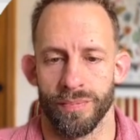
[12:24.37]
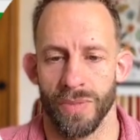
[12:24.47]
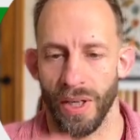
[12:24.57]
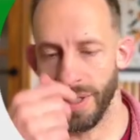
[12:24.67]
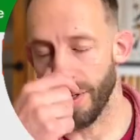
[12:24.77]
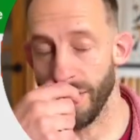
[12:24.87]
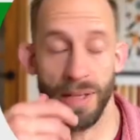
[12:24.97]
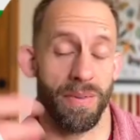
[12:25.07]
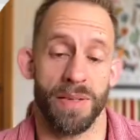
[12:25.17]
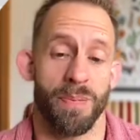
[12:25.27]
then
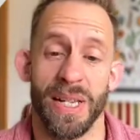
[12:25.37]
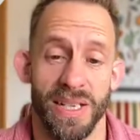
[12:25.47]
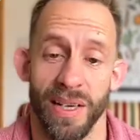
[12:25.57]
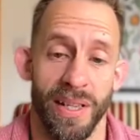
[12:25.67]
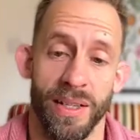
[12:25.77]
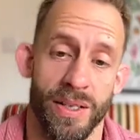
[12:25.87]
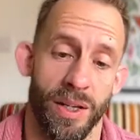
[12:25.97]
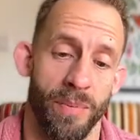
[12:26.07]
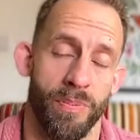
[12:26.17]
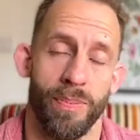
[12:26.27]
that's basically the
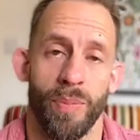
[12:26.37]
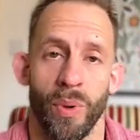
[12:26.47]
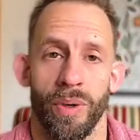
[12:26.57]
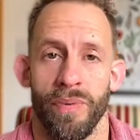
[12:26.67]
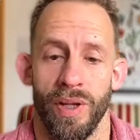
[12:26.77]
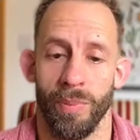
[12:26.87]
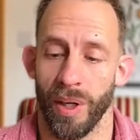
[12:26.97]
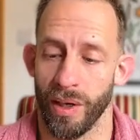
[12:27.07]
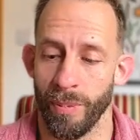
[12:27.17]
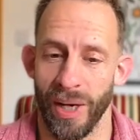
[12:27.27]
entire point of the email.
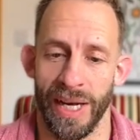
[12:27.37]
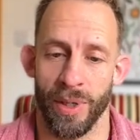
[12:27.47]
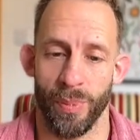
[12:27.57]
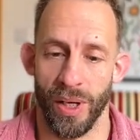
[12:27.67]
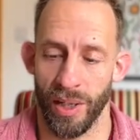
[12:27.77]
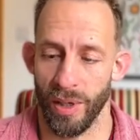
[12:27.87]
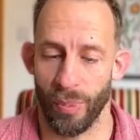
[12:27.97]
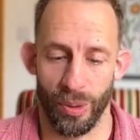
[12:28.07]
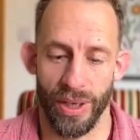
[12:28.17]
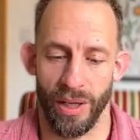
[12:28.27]
I might add a
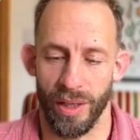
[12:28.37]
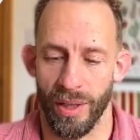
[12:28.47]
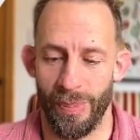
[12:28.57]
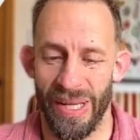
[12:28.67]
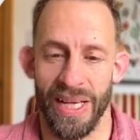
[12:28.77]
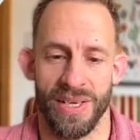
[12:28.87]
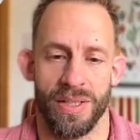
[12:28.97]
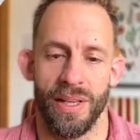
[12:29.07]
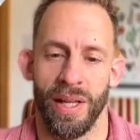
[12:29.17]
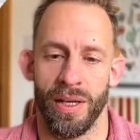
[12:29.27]
PS to
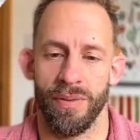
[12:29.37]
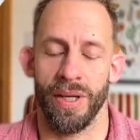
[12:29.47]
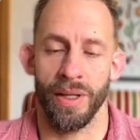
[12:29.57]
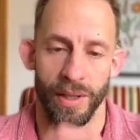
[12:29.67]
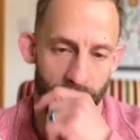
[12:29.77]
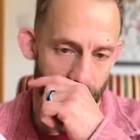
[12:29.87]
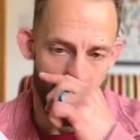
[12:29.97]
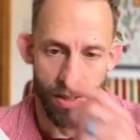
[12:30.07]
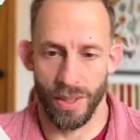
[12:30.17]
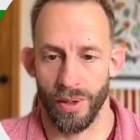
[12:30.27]
the end of it.
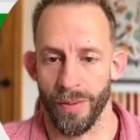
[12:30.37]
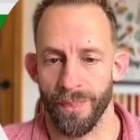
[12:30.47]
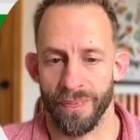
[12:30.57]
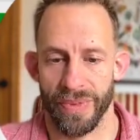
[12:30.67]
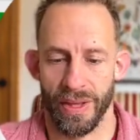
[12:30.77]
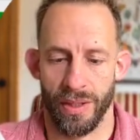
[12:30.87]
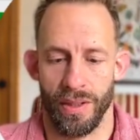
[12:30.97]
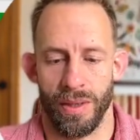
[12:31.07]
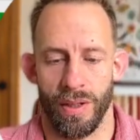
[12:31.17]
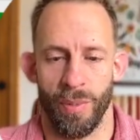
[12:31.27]
So
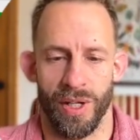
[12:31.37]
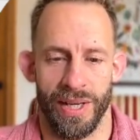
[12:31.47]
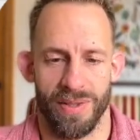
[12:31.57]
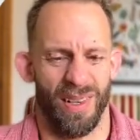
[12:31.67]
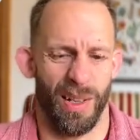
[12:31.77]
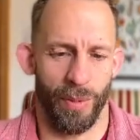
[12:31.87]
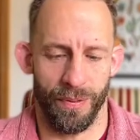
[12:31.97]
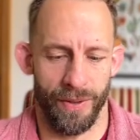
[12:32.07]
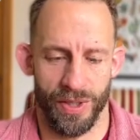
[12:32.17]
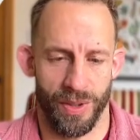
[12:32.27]
I might
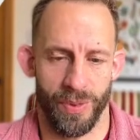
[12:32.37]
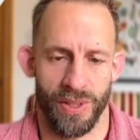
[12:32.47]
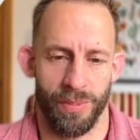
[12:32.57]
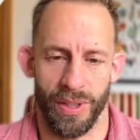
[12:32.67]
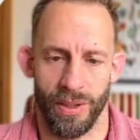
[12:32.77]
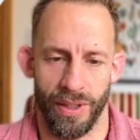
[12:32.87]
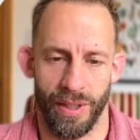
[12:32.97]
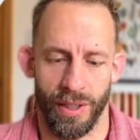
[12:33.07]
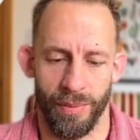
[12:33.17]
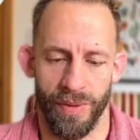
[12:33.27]
finish up with something like,
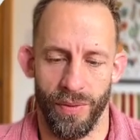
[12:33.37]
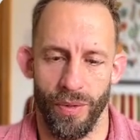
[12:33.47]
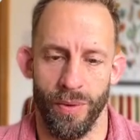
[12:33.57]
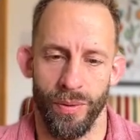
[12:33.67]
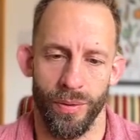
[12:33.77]
if you